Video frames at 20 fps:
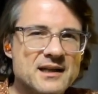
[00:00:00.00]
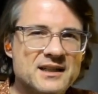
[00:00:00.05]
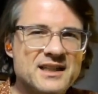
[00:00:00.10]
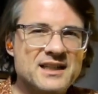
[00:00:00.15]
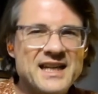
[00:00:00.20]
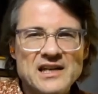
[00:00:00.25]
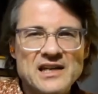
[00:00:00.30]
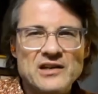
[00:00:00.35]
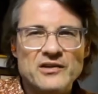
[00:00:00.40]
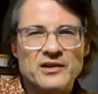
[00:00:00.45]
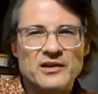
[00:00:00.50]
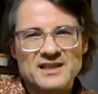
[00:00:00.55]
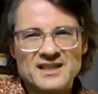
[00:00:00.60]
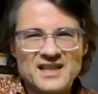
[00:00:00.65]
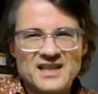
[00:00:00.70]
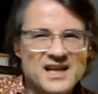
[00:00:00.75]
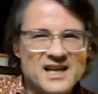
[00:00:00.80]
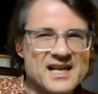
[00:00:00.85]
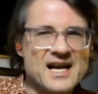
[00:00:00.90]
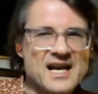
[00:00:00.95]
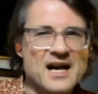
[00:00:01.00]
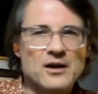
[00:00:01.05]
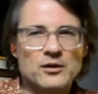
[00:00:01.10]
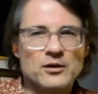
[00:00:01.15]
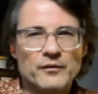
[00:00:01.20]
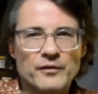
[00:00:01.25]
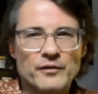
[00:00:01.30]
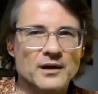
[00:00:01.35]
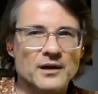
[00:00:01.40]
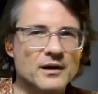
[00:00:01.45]
teeth sticking out
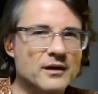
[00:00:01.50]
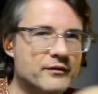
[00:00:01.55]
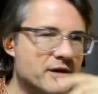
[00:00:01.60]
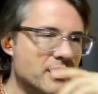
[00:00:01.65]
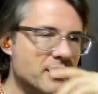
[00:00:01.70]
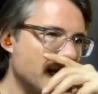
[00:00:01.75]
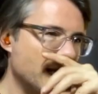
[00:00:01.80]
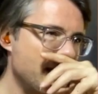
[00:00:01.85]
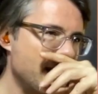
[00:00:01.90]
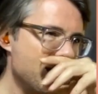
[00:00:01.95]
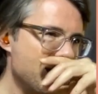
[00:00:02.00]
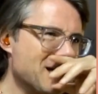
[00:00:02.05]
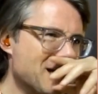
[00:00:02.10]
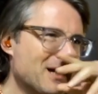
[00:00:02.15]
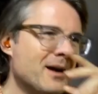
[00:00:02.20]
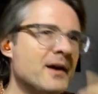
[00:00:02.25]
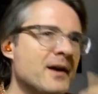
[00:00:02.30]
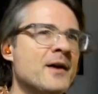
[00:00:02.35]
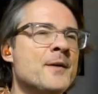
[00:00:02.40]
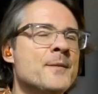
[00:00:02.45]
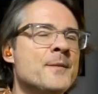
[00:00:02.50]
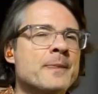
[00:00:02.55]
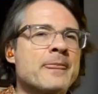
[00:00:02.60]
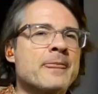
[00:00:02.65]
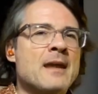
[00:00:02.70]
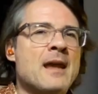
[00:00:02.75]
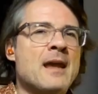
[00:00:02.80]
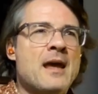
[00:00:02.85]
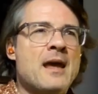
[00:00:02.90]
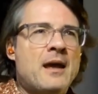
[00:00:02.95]
of the lake,
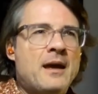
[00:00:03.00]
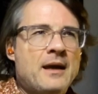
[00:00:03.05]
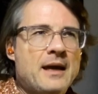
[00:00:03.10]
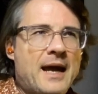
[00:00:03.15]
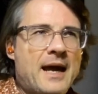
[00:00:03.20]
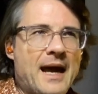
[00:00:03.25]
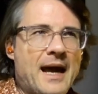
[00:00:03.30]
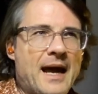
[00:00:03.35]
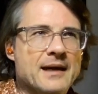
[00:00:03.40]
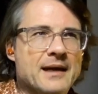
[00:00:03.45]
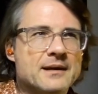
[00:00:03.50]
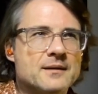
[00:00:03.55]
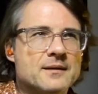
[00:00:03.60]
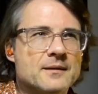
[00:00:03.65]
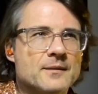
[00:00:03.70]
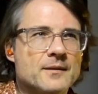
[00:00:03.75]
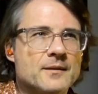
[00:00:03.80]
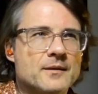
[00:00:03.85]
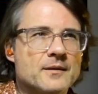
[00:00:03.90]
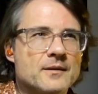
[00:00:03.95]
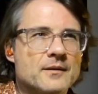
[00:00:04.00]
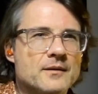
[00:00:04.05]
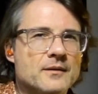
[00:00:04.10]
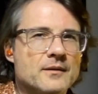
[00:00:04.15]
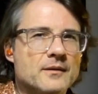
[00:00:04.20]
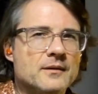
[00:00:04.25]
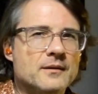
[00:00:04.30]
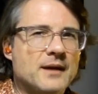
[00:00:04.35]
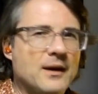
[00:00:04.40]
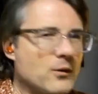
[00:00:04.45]
and
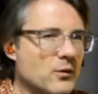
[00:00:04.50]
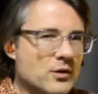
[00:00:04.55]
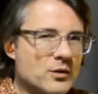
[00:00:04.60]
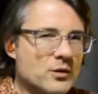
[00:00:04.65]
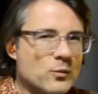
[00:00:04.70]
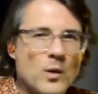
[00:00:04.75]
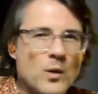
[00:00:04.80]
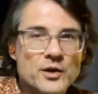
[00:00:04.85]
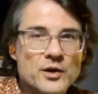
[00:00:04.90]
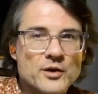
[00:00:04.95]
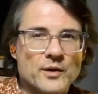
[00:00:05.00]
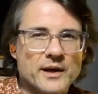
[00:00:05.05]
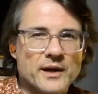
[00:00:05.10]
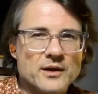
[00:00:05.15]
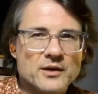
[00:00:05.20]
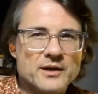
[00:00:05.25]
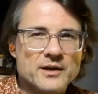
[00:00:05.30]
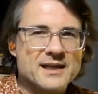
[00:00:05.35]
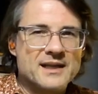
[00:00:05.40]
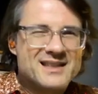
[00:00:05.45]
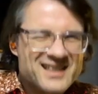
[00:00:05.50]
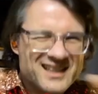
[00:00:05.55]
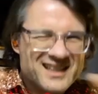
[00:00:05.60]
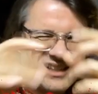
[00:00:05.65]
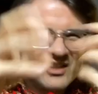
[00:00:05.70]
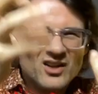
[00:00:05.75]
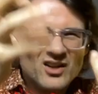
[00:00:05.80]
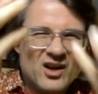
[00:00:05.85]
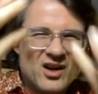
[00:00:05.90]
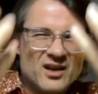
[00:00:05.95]
they were wondering, okay,
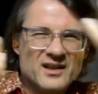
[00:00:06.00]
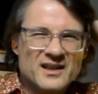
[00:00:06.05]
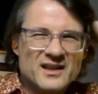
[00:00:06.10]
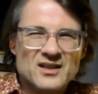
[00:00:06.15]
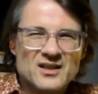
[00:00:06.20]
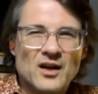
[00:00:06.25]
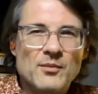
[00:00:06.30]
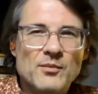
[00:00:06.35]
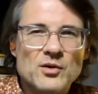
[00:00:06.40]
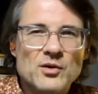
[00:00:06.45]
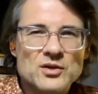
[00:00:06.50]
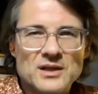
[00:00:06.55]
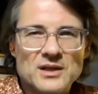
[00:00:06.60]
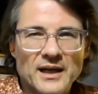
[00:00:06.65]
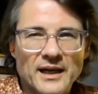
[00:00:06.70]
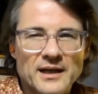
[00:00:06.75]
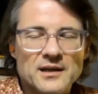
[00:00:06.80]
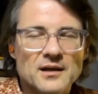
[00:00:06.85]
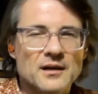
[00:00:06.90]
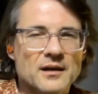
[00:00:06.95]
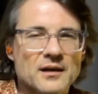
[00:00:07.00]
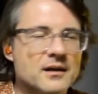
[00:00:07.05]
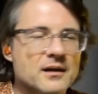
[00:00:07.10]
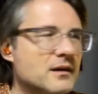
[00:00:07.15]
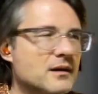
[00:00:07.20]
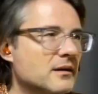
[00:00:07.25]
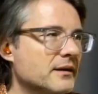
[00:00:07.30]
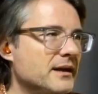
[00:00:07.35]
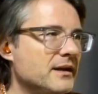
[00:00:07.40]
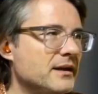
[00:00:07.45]
it's almost like
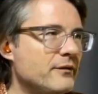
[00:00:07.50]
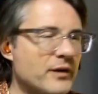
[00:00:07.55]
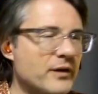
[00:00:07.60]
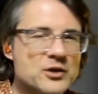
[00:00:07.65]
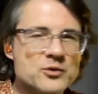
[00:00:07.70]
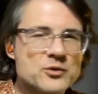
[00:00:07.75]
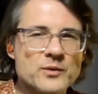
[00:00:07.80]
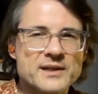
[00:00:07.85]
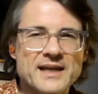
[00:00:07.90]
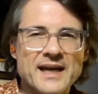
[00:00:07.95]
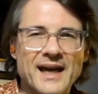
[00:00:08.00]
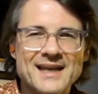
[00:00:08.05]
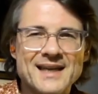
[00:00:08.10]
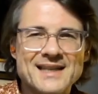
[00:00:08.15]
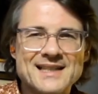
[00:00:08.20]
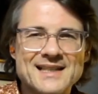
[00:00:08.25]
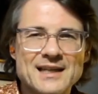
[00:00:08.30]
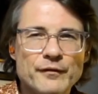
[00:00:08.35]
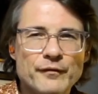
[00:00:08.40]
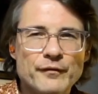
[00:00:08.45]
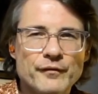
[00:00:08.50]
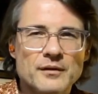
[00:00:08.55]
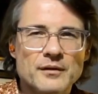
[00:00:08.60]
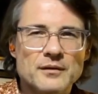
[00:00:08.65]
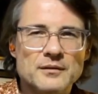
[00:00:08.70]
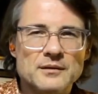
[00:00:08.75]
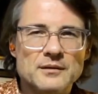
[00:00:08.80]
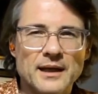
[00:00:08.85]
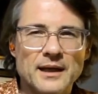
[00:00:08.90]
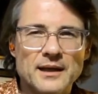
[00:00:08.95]
in French we say récif,
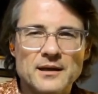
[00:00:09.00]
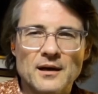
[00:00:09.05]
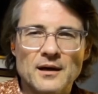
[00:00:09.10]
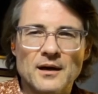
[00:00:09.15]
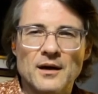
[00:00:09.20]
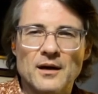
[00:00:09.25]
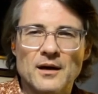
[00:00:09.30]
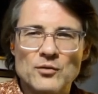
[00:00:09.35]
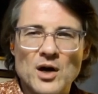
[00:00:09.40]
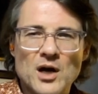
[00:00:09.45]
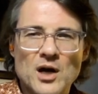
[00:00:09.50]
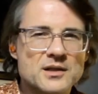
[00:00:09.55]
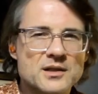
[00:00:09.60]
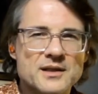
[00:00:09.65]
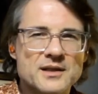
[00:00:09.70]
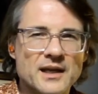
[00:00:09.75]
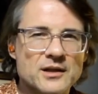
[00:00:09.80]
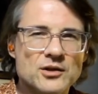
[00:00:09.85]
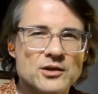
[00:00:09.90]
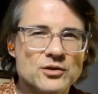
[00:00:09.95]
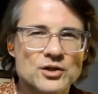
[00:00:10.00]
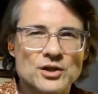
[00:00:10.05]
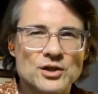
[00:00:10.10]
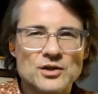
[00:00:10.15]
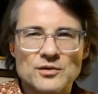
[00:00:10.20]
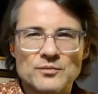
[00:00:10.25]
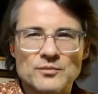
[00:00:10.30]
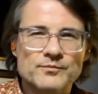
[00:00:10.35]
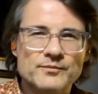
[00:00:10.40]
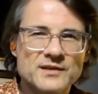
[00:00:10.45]
like rocks that you
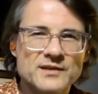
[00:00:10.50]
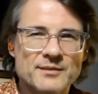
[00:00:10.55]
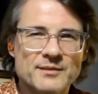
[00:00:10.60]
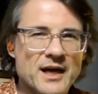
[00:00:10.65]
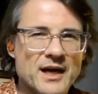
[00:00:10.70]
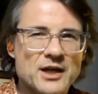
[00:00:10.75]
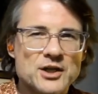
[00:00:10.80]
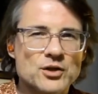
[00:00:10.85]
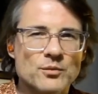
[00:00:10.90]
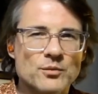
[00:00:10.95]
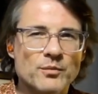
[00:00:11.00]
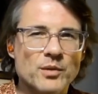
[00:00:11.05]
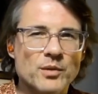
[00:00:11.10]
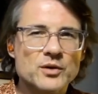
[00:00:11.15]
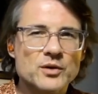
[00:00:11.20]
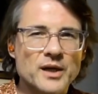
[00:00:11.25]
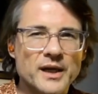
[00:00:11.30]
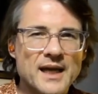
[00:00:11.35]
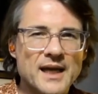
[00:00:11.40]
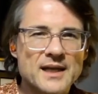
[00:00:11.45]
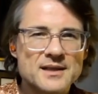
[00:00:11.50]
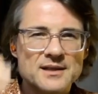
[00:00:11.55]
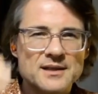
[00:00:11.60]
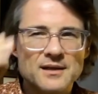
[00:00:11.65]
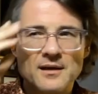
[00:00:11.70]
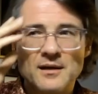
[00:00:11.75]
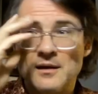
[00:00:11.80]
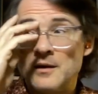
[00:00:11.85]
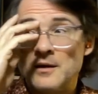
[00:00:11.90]
just smash your boat against.